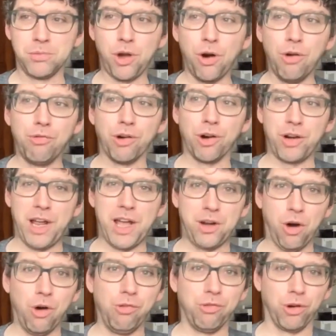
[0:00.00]
covert
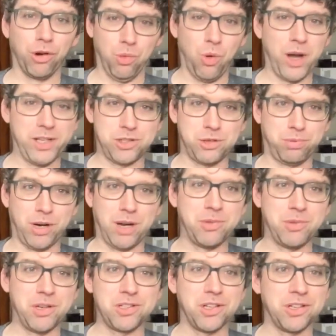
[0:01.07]
and overt white
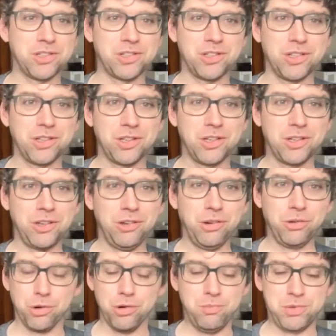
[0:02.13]
supremacist
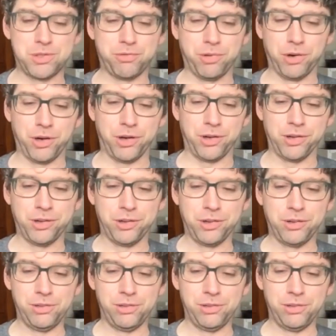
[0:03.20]
groups for